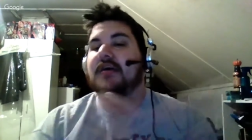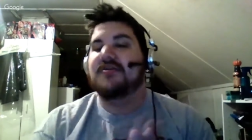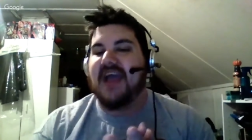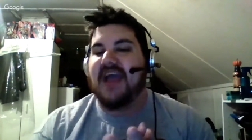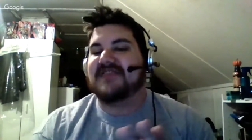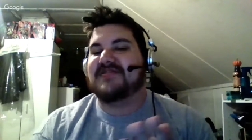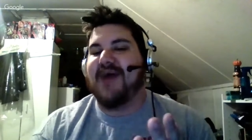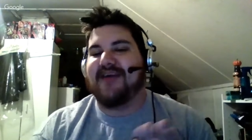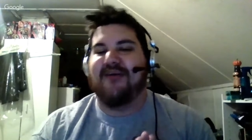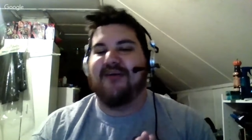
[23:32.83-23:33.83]
Jack
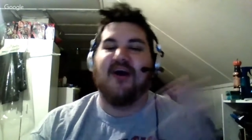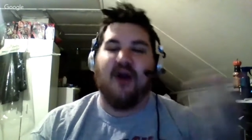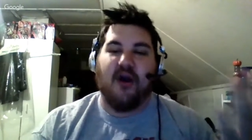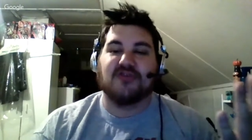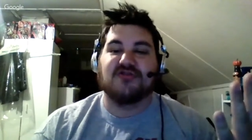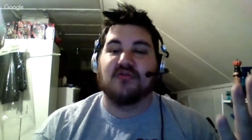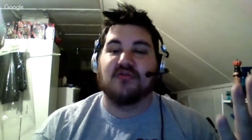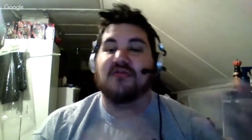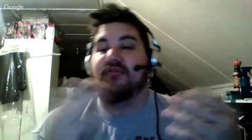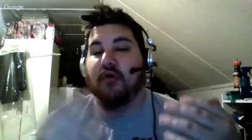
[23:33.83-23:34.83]
Swagger, R Truth,
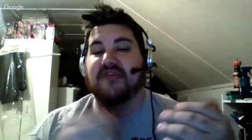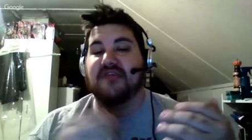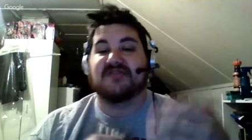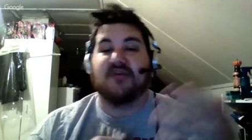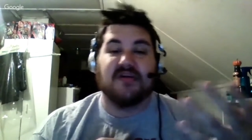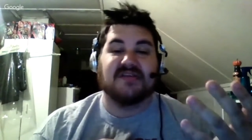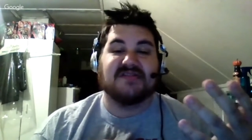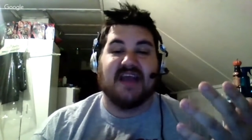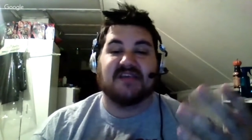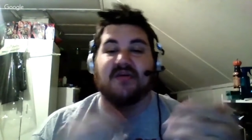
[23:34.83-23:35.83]
Goldust, Curtis
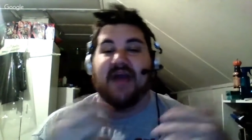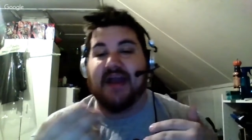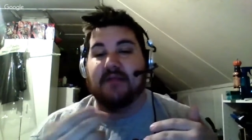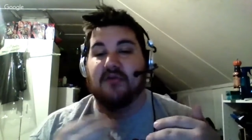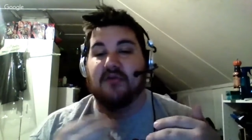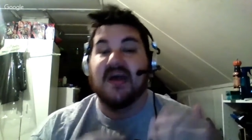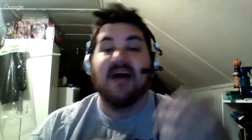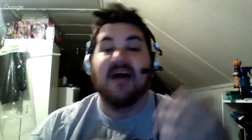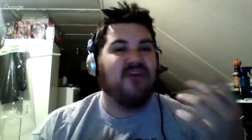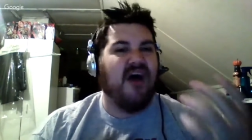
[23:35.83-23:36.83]
Axel, Adam Rose.
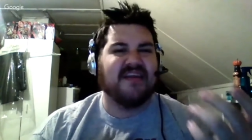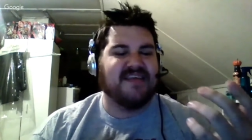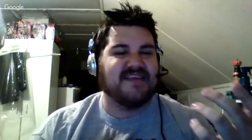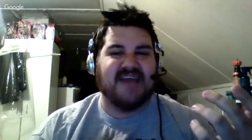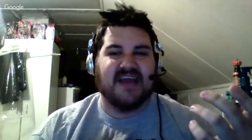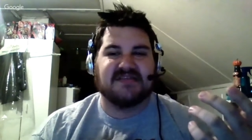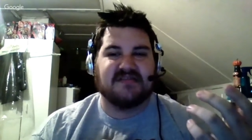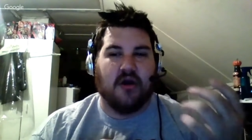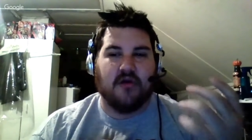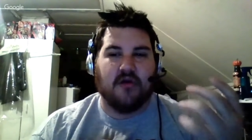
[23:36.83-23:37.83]
A lot of these guys
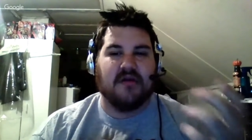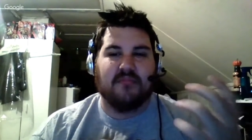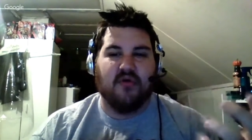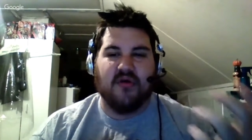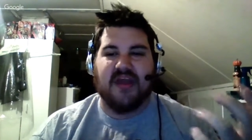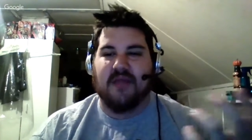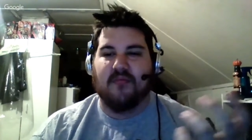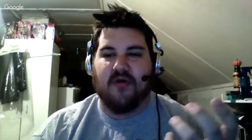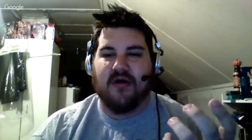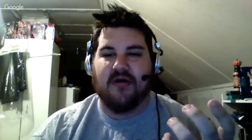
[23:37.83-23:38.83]
aren't employed
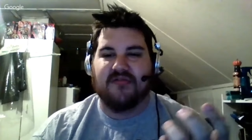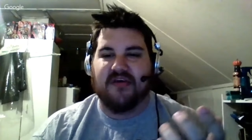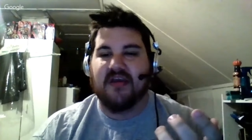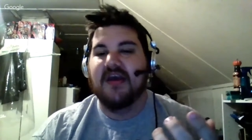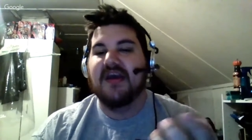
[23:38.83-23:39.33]
anymore, I don't think.